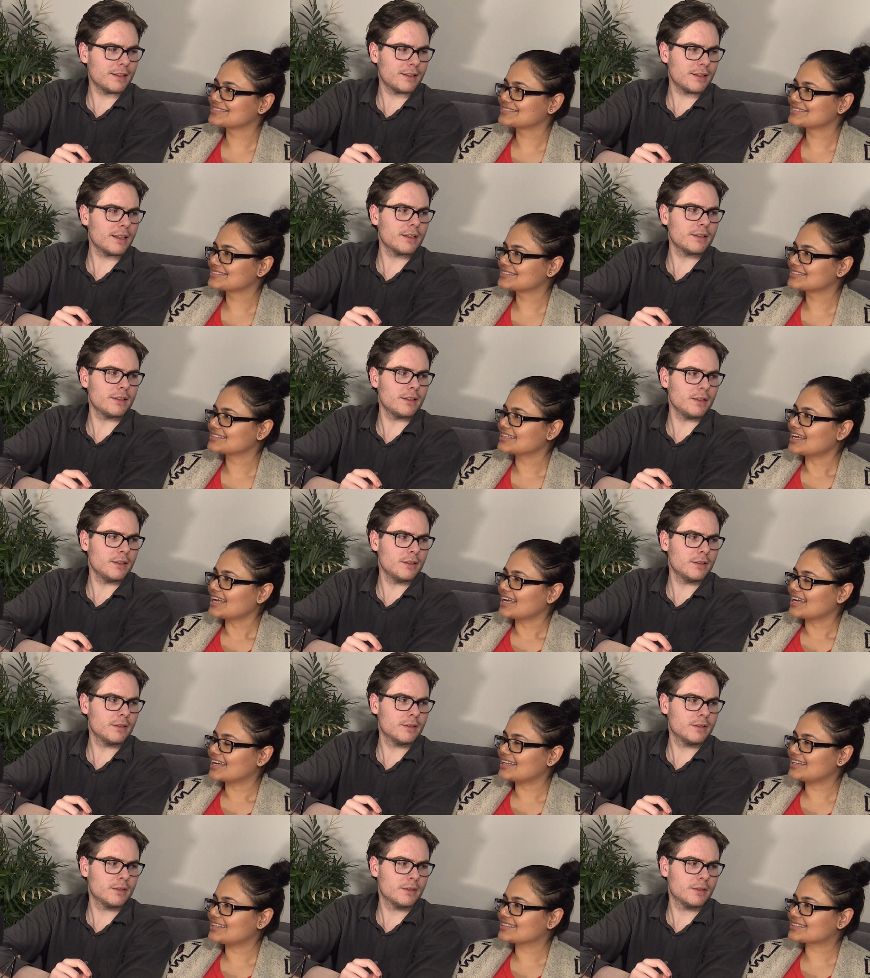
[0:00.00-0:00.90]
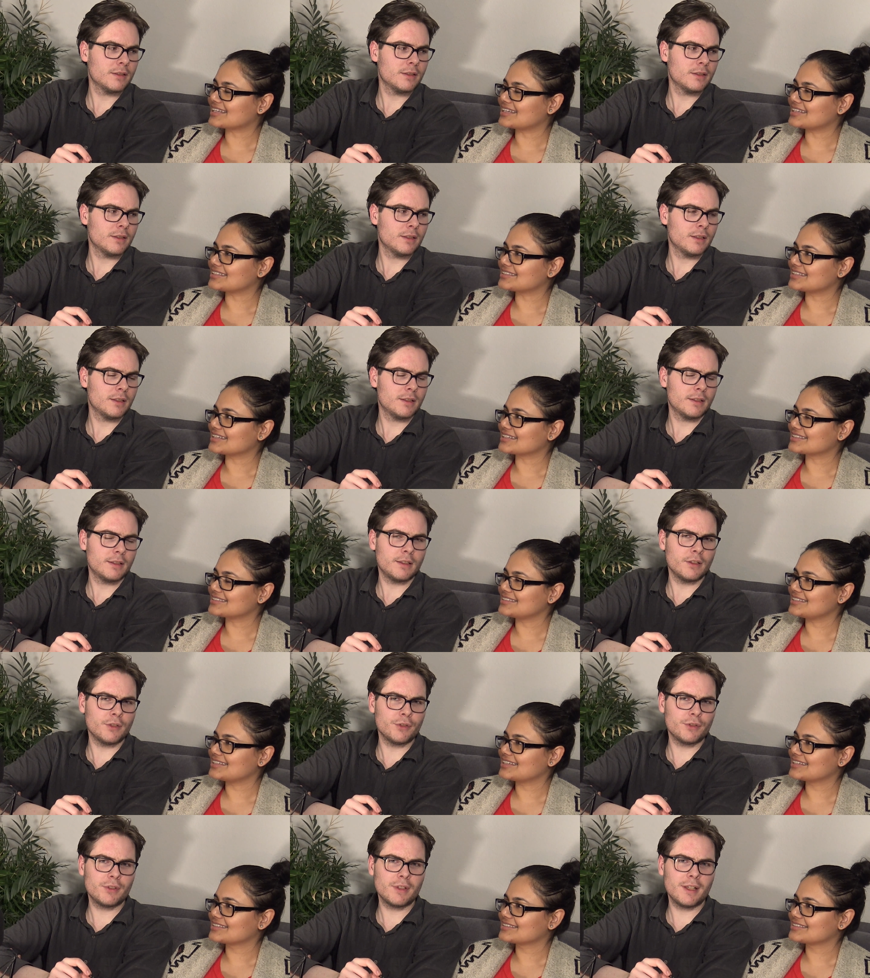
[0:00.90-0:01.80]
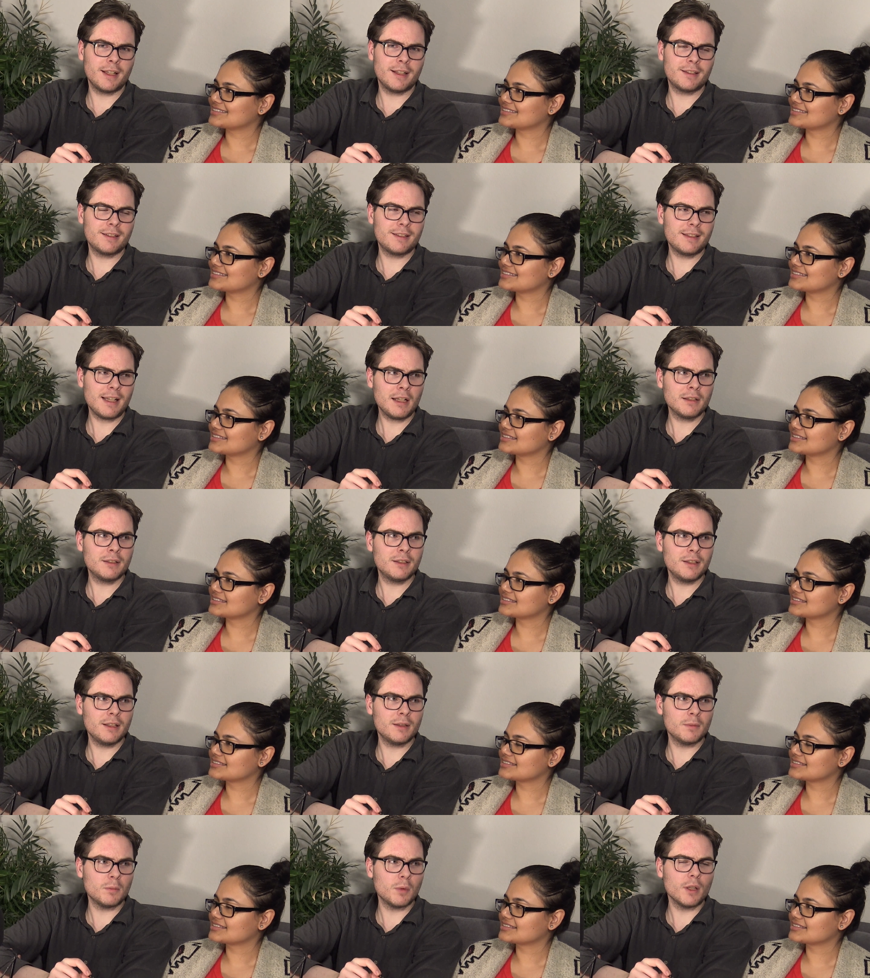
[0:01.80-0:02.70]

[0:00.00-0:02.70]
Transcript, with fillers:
Speaker 1: of sexy. It is kind of sexy. Yeah. It's sexy and